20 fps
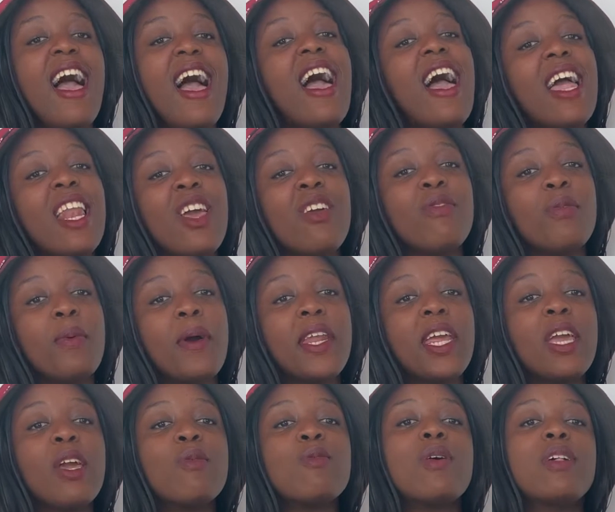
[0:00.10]
Hello
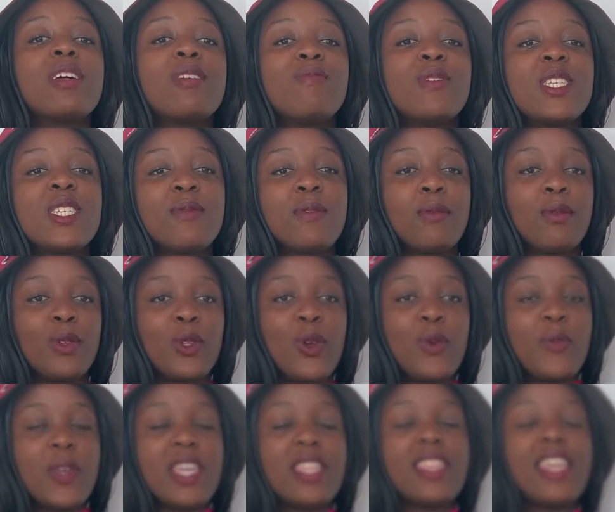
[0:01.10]
everybody, welcome to Speak
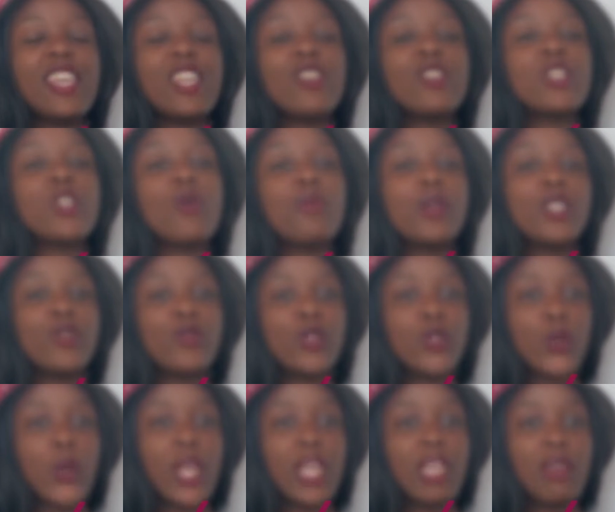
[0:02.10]
Votomi. Thank you so much
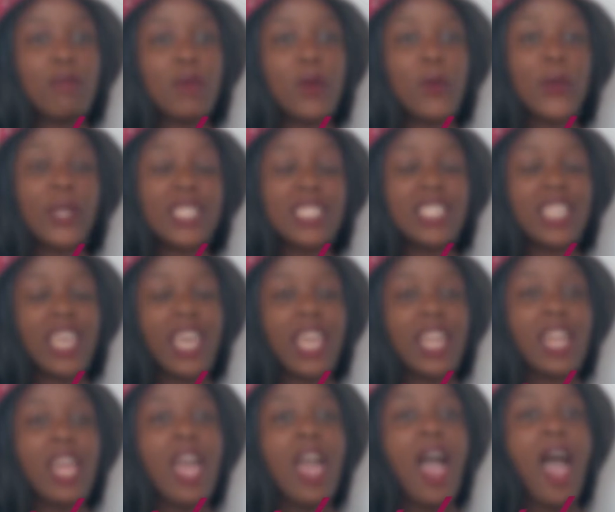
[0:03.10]
for joining me once
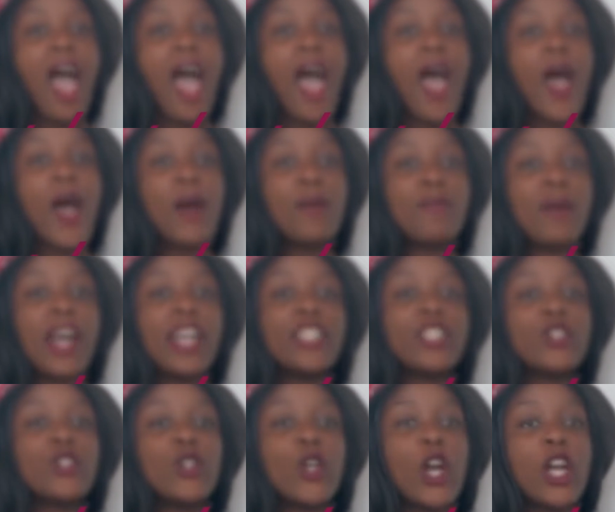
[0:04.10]
again. I
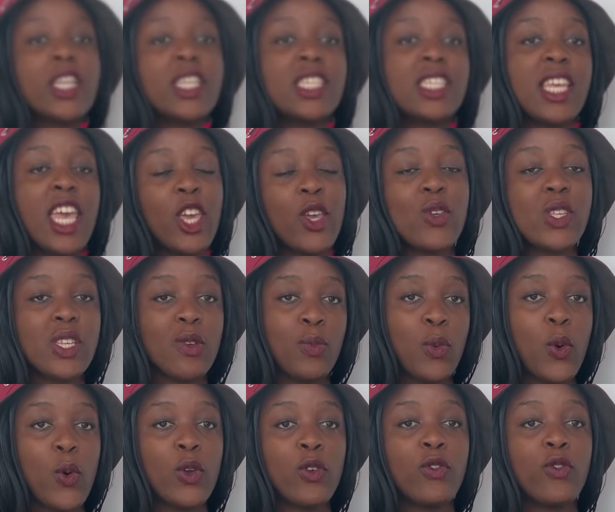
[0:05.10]
do not take your
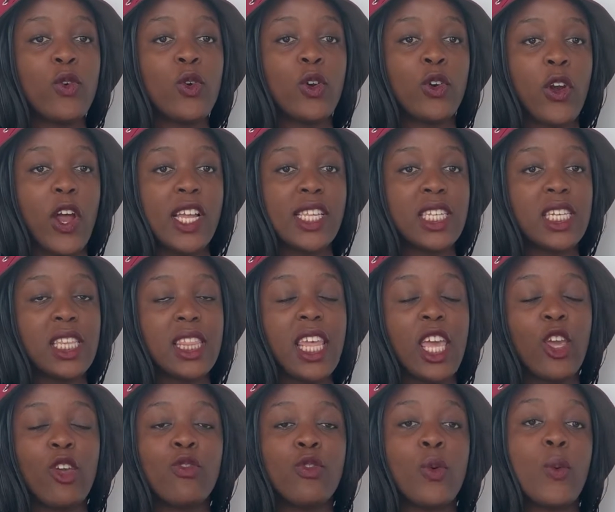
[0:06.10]
support for granted.
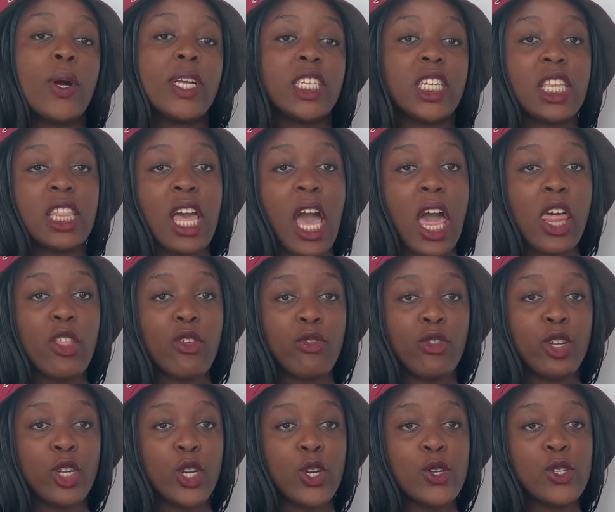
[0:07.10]
Thank you for watching the other
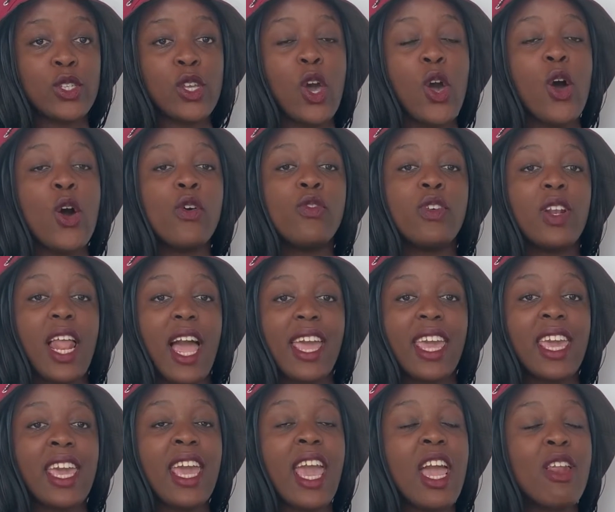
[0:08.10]
videos, for
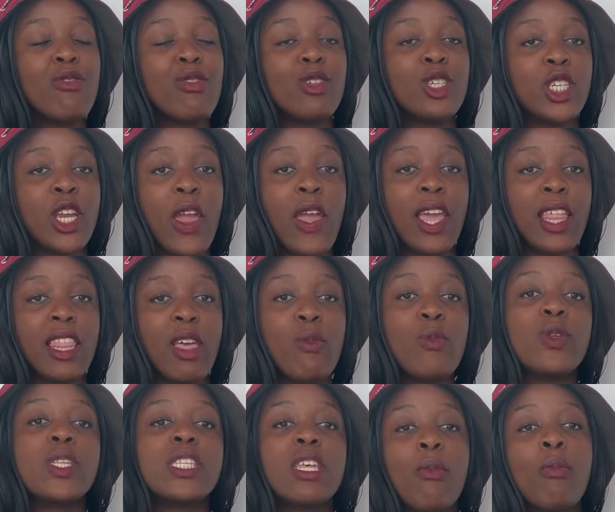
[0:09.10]
liking and for sharing
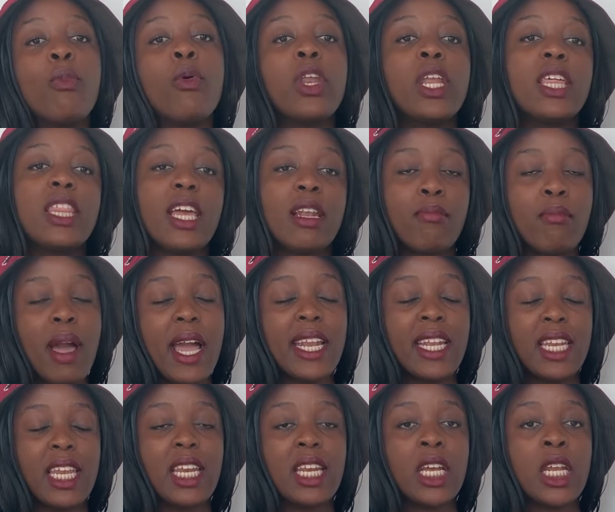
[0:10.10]
them with somebody that
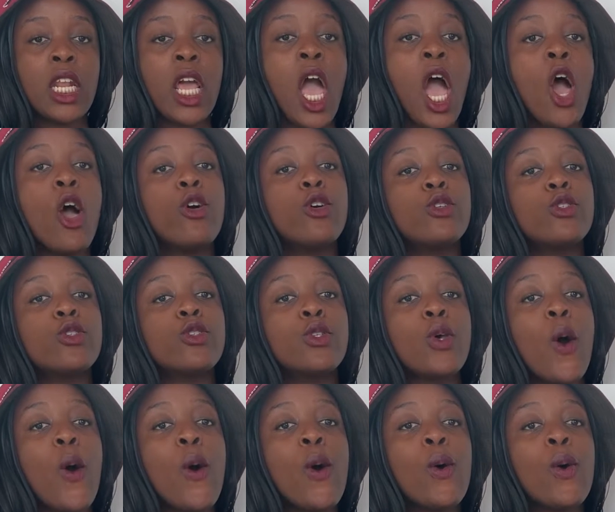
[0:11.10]
might need it.
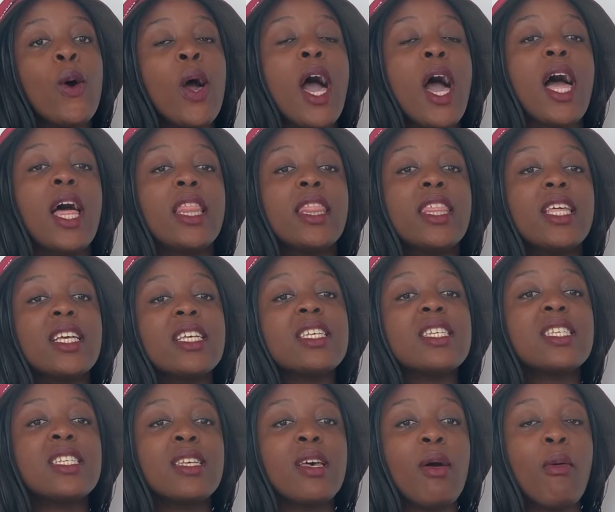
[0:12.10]
So
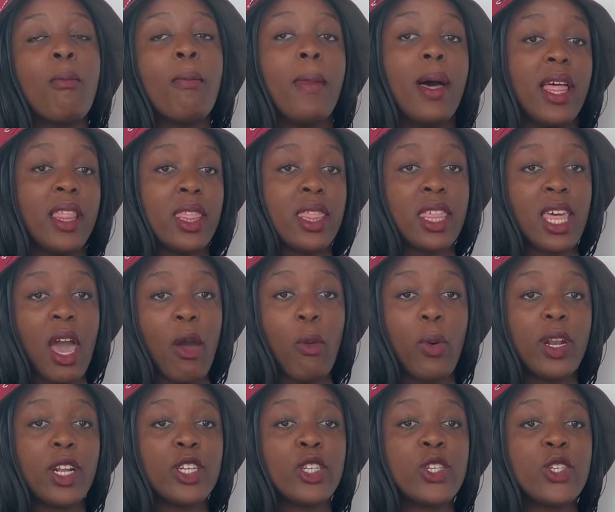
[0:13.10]
this month
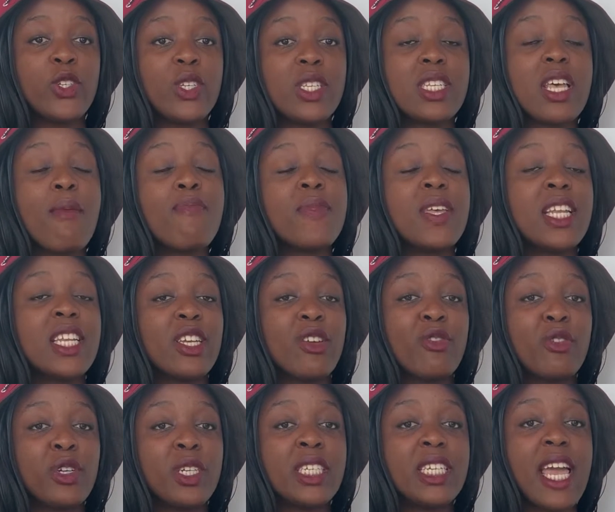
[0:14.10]
I wanted to do something
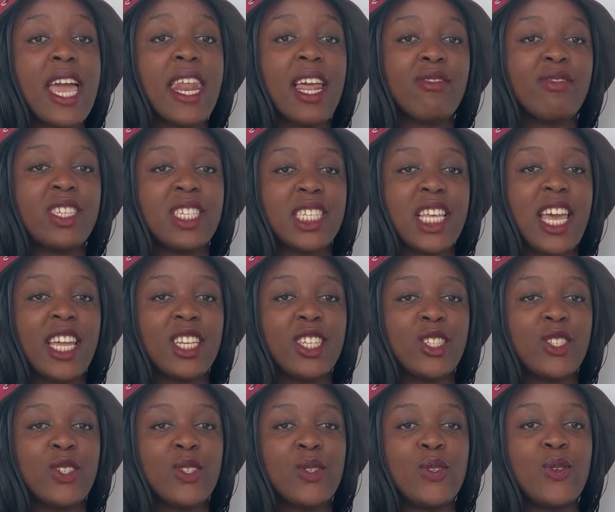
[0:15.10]
different and I've
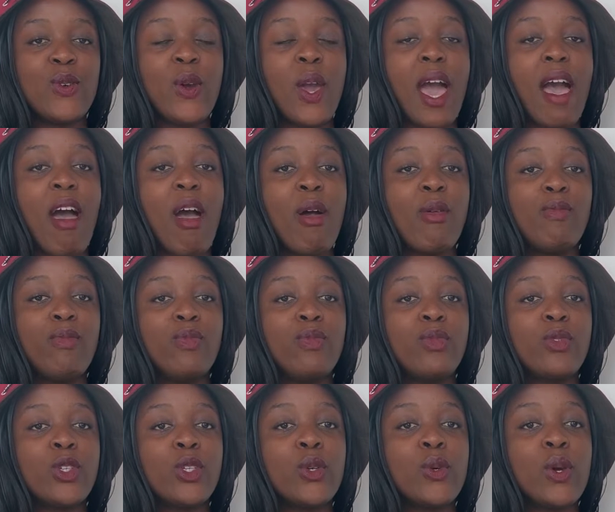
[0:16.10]
decided to
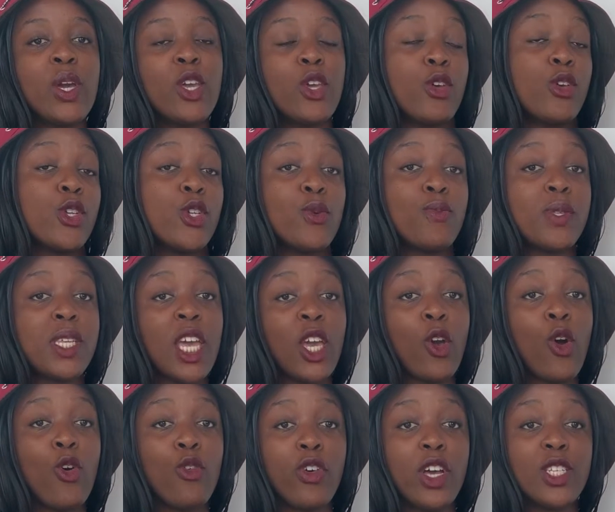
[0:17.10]
do a YouTube
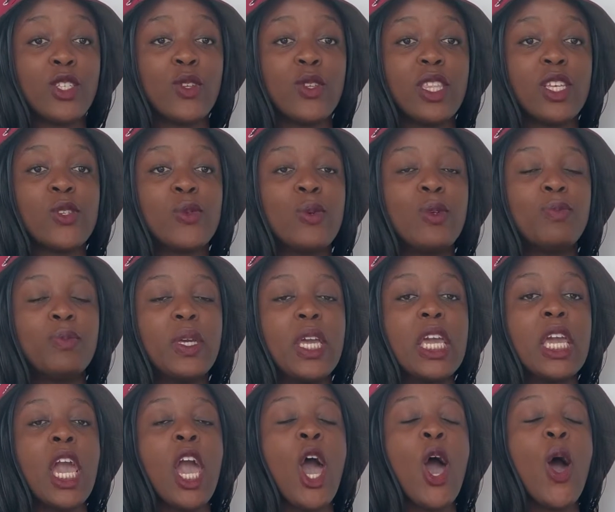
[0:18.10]
takeover. So this will
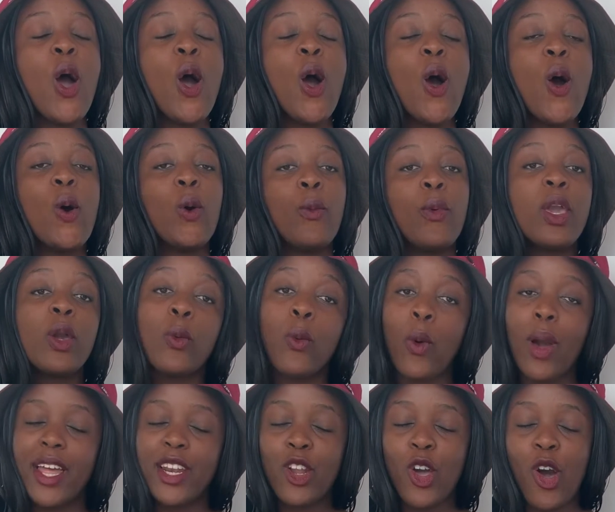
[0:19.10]
be week
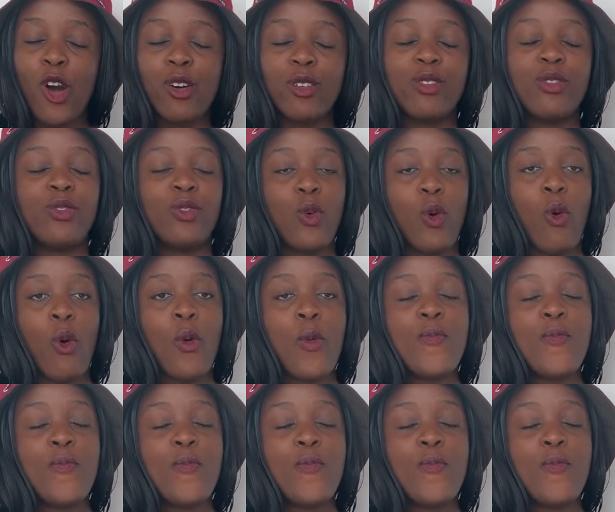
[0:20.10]
one of four.